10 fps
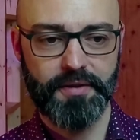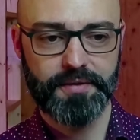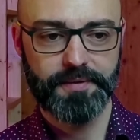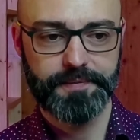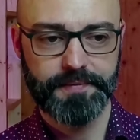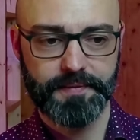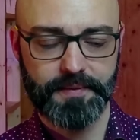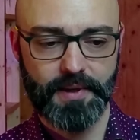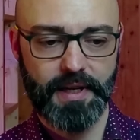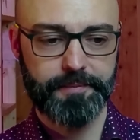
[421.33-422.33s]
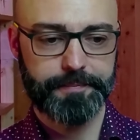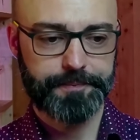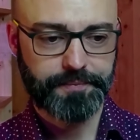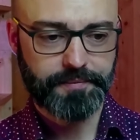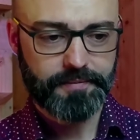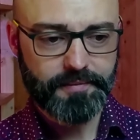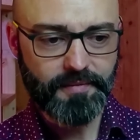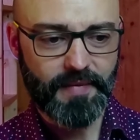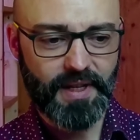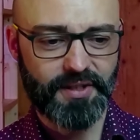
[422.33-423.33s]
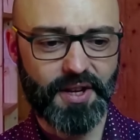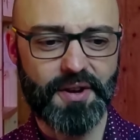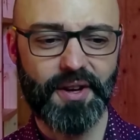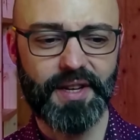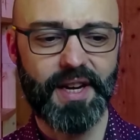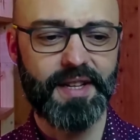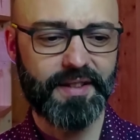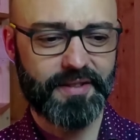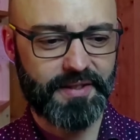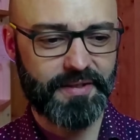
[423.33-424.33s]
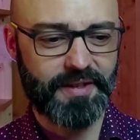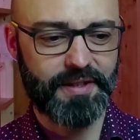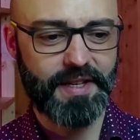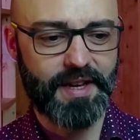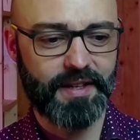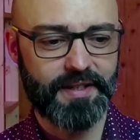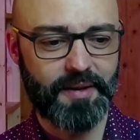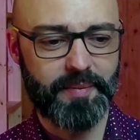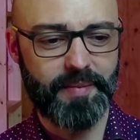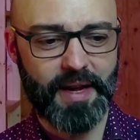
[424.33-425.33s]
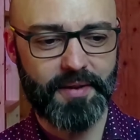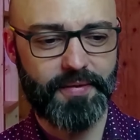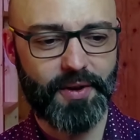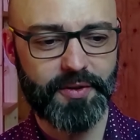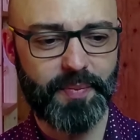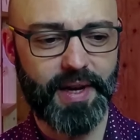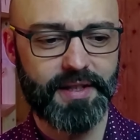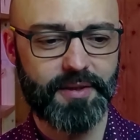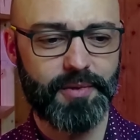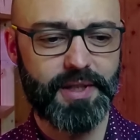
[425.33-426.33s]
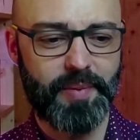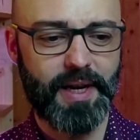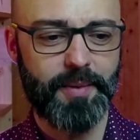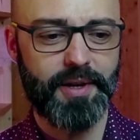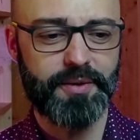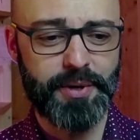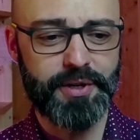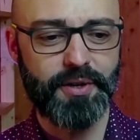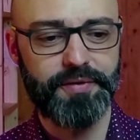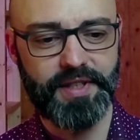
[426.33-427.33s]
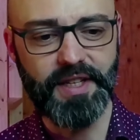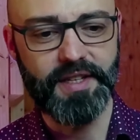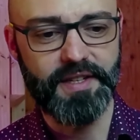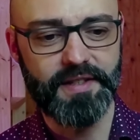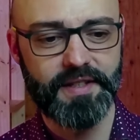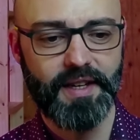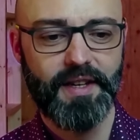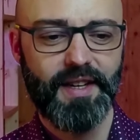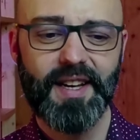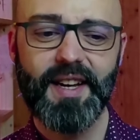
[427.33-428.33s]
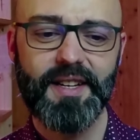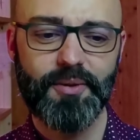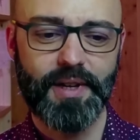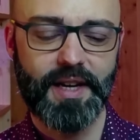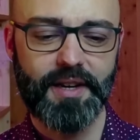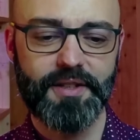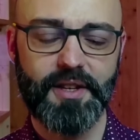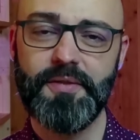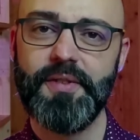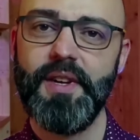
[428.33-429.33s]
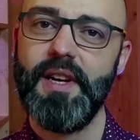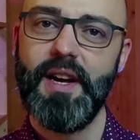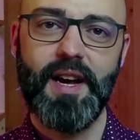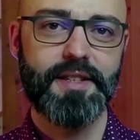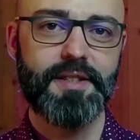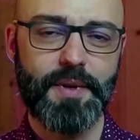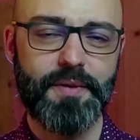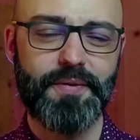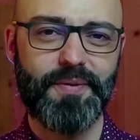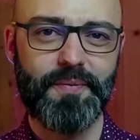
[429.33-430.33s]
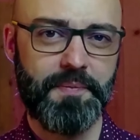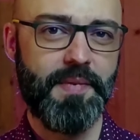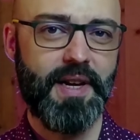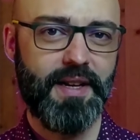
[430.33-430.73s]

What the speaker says: curve, right? So again, you can see it's my first base multiplied by a bunch of t's and all that kind of stuff, as we've